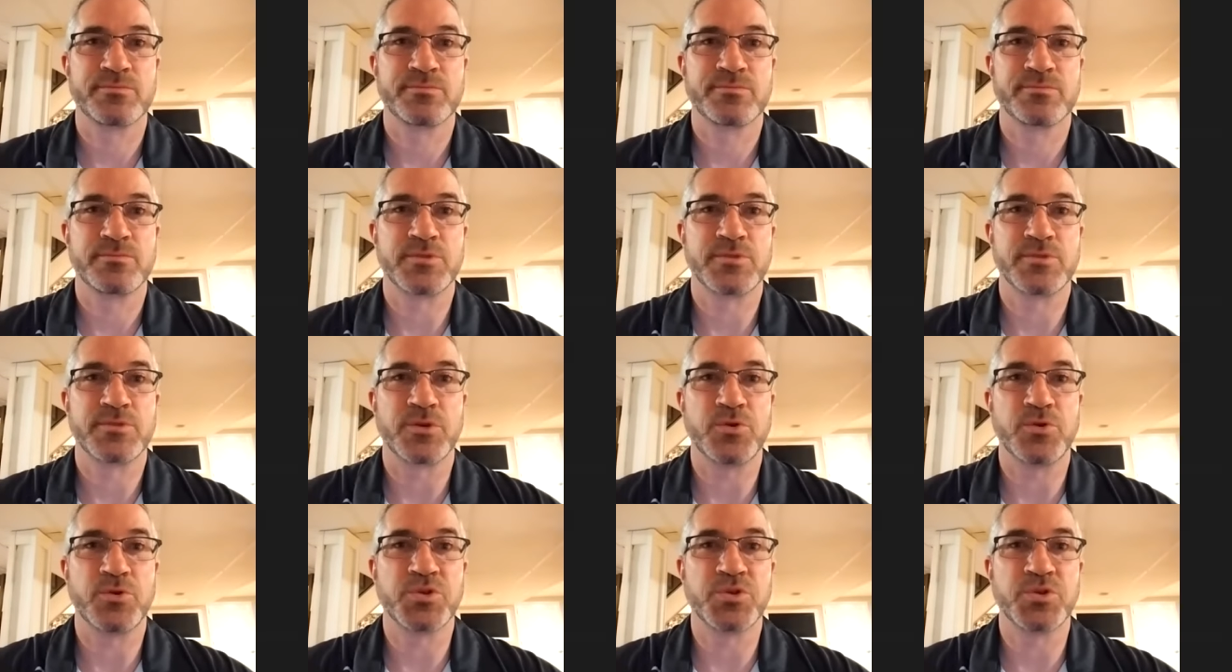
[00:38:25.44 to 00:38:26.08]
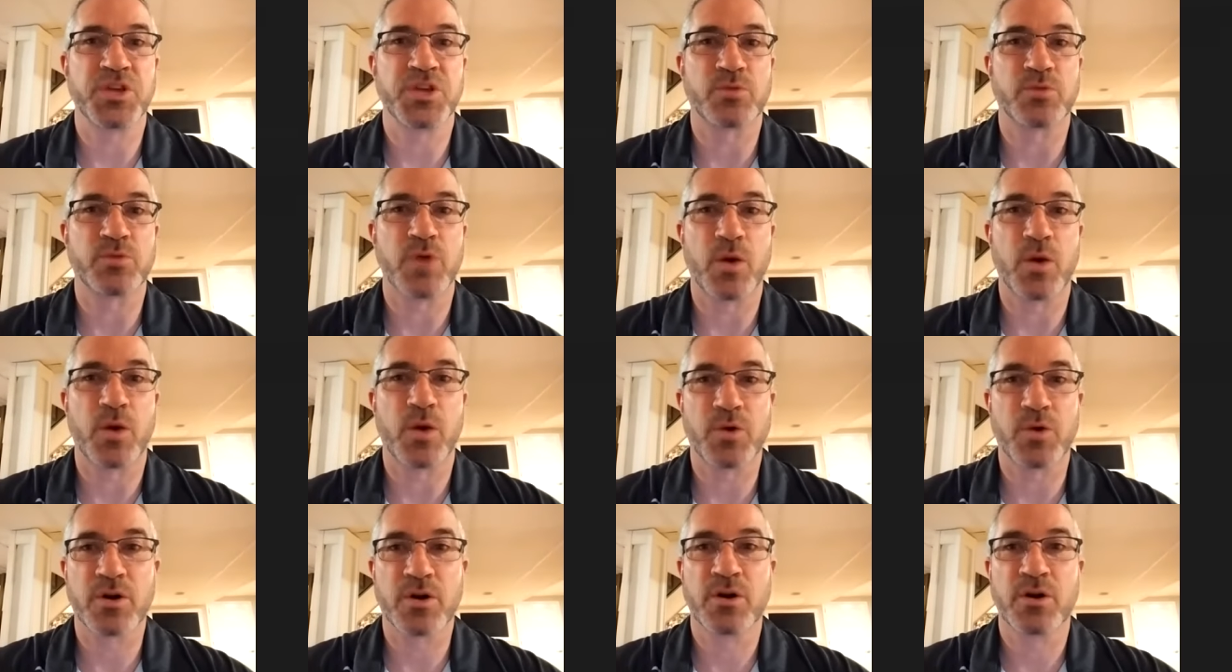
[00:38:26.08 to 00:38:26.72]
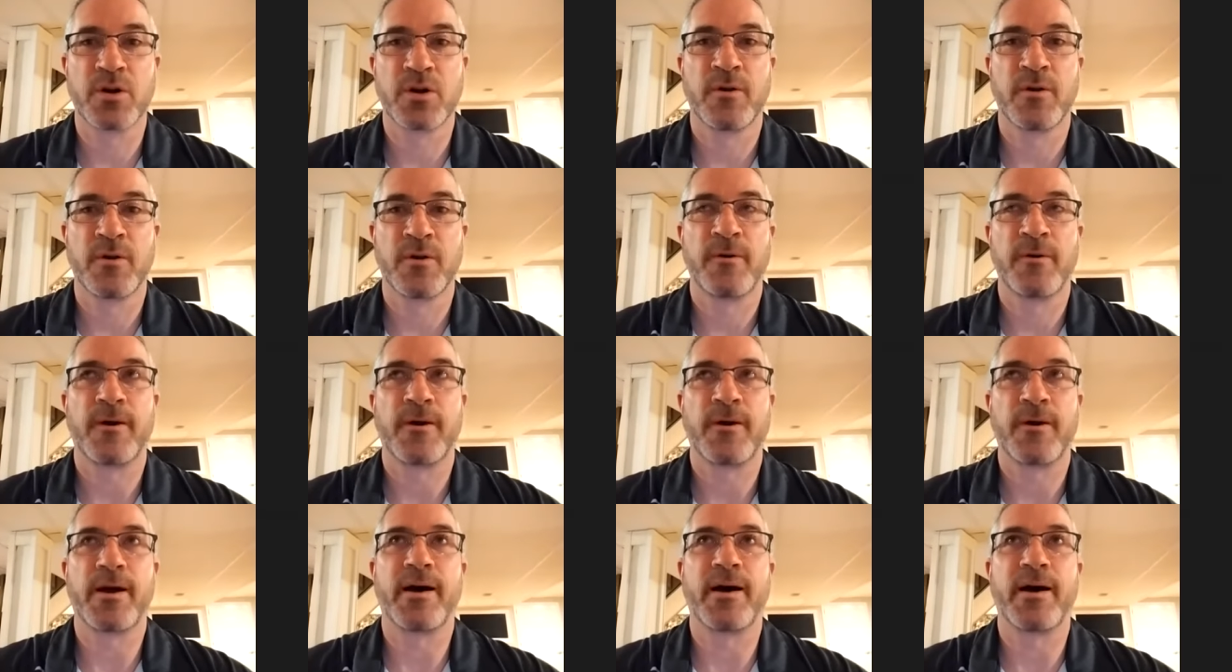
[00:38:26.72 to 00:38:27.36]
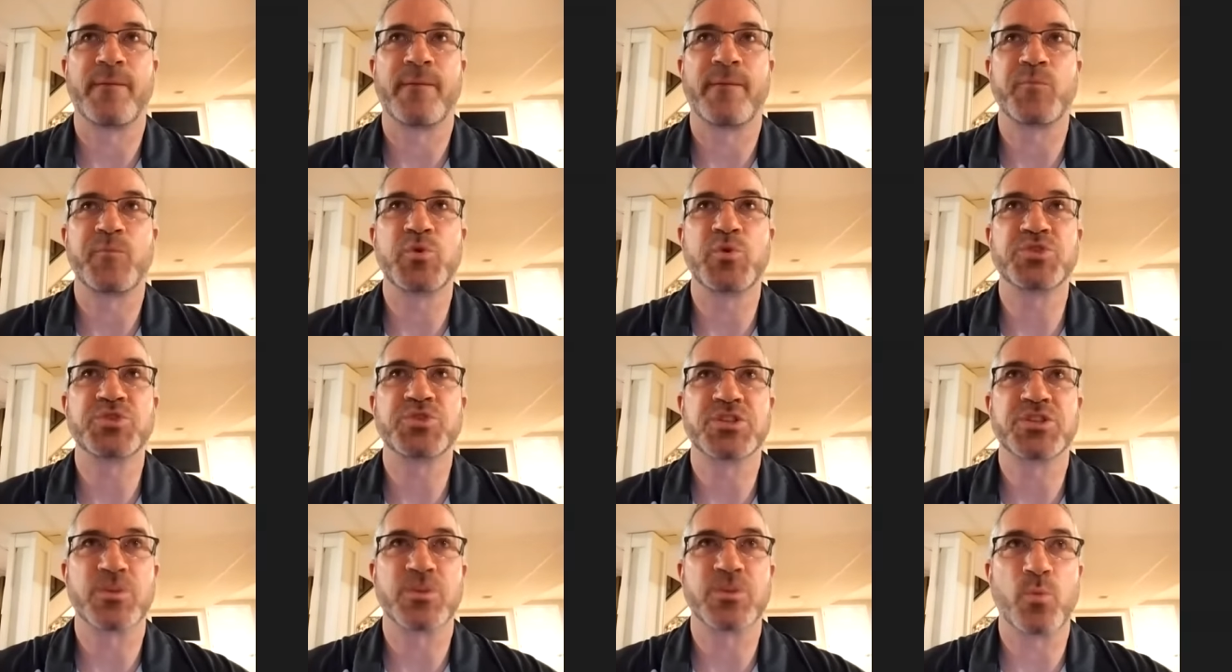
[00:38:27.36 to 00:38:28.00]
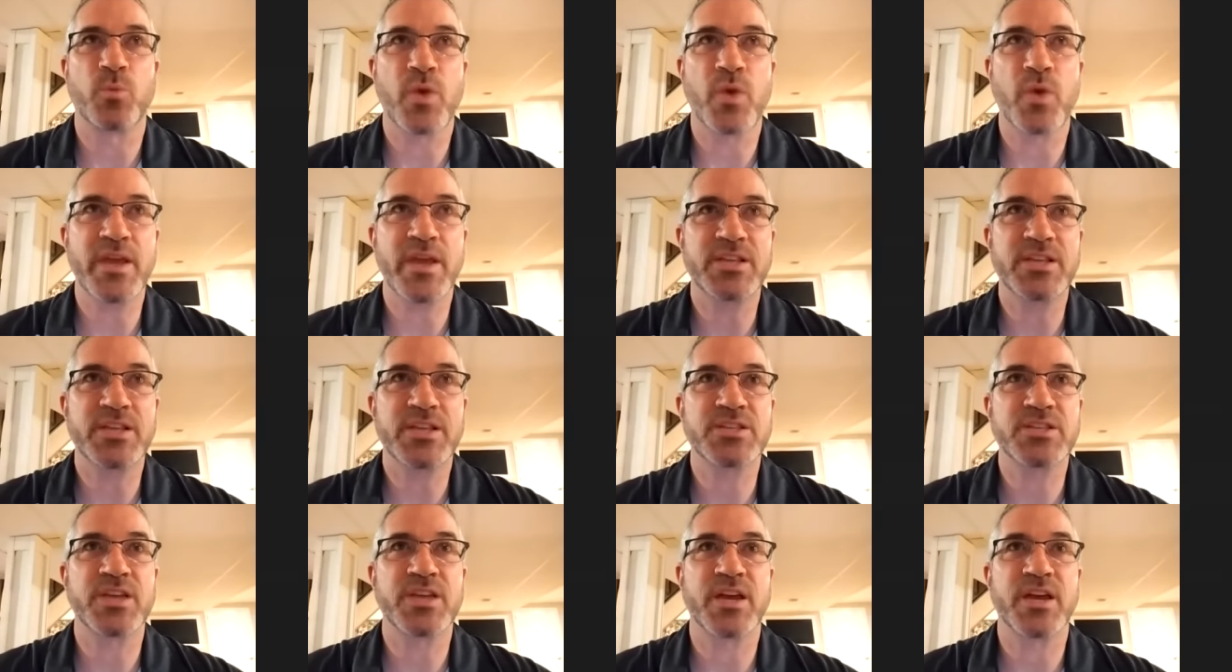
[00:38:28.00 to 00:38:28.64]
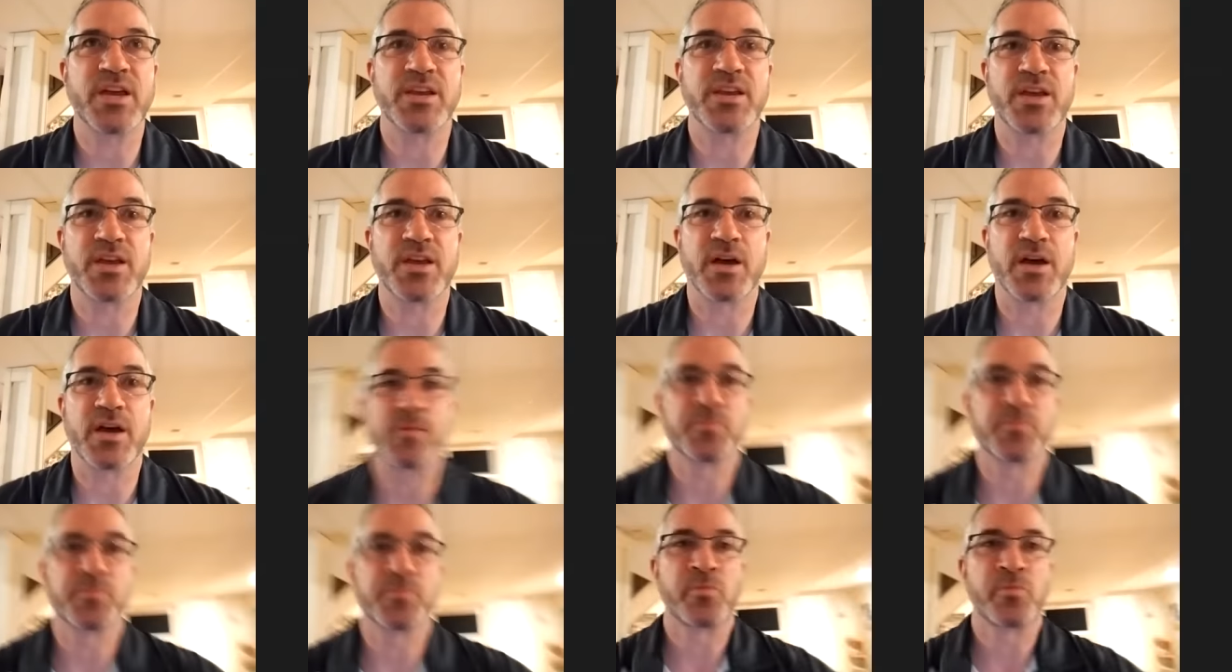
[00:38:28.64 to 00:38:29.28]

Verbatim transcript: So using a rower, um, using some weights, and uh,